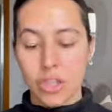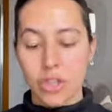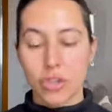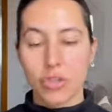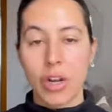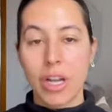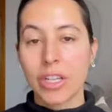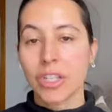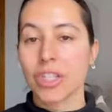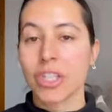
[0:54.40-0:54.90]

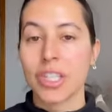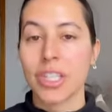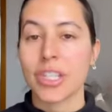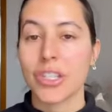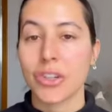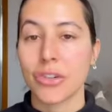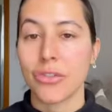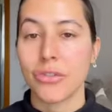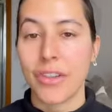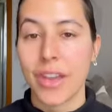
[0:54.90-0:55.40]
drenches
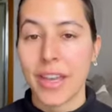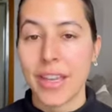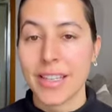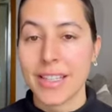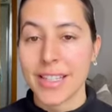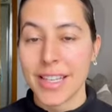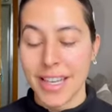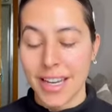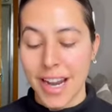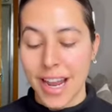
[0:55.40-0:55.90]
your
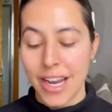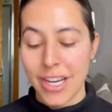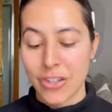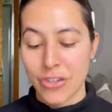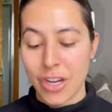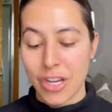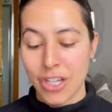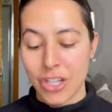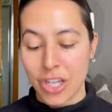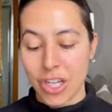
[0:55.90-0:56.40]
face in
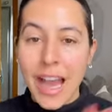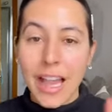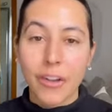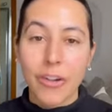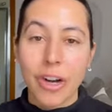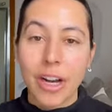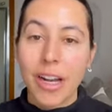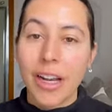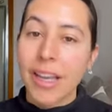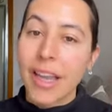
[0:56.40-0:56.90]
hydration,
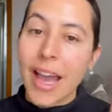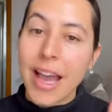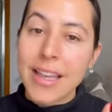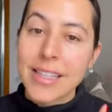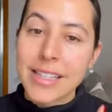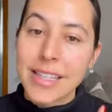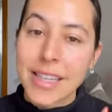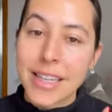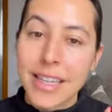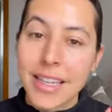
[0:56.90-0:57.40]
hyaluronic
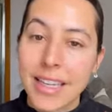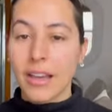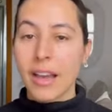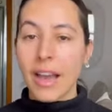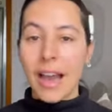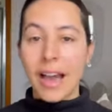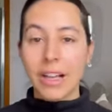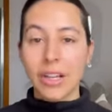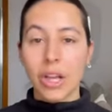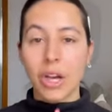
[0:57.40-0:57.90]
acid,
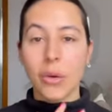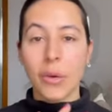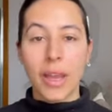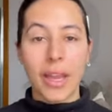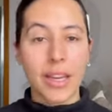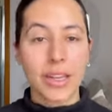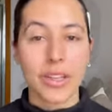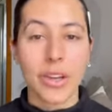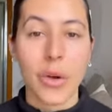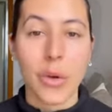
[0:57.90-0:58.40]
aloe,
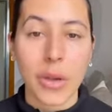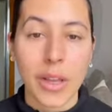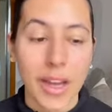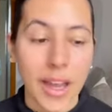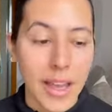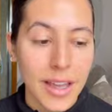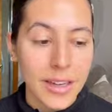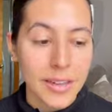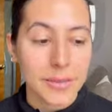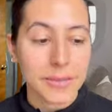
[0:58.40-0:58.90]
and
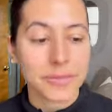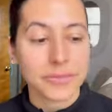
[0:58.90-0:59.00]
coconut.